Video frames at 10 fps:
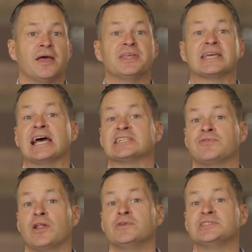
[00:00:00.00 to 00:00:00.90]
The cash
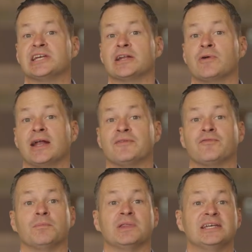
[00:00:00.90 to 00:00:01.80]
flow is generated
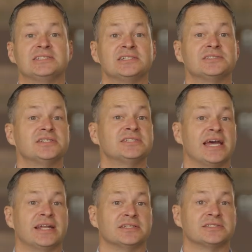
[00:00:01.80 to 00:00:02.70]
from leases to
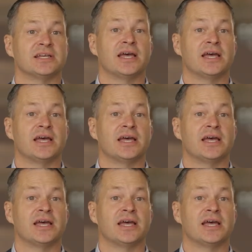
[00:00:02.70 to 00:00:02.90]
tenants